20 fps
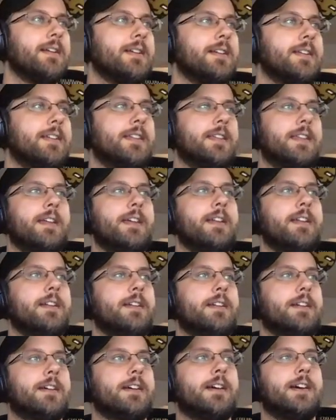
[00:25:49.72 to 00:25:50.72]
Then
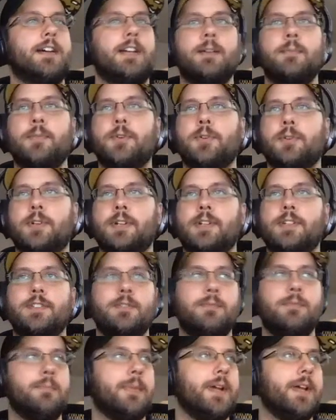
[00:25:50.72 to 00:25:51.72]
I'm going
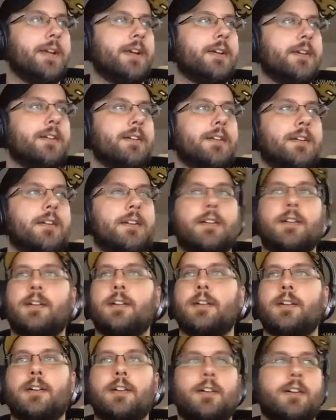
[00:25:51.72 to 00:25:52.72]
to make
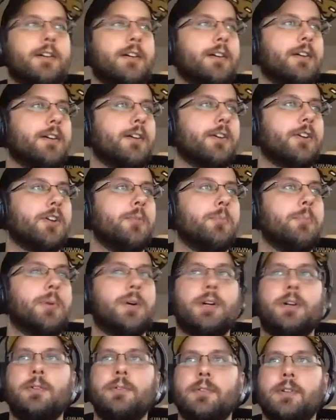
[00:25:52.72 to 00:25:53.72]
our
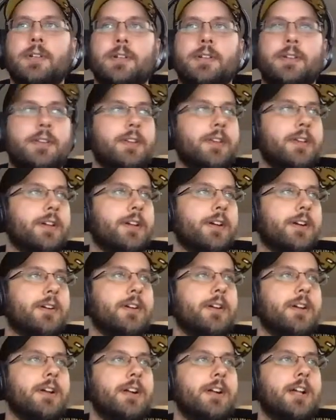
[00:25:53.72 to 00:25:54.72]
component here.
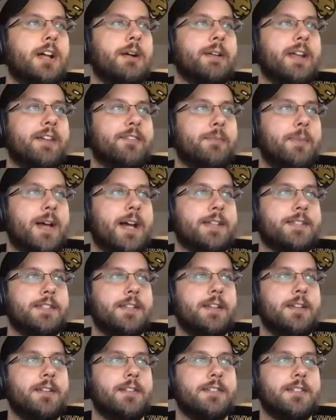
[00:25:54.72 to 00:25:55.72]
I'm going to have to pass
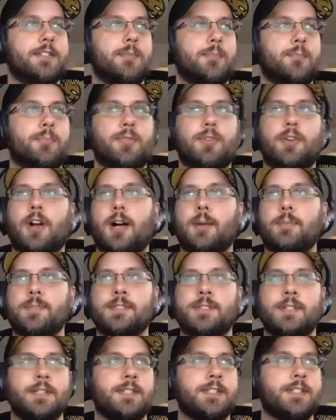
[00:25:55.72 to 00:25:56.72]
in some
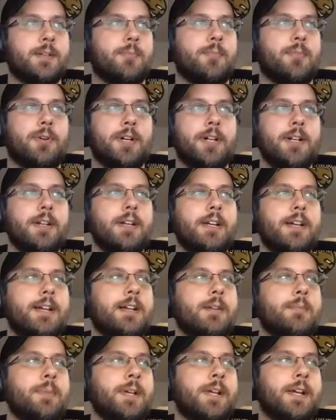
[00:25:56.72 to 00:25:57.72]
props at some point
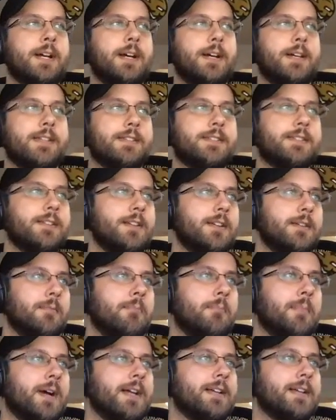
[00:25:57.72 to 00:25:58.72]
because
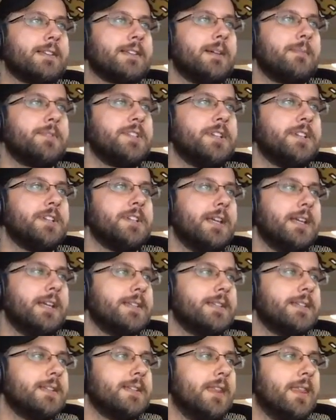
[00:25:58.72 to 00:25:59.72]
my assumption
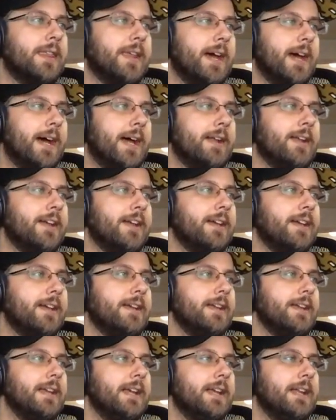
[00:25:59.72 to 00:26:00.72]
is that
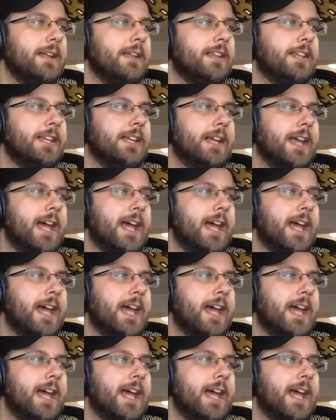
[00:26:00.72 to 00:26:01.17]
in the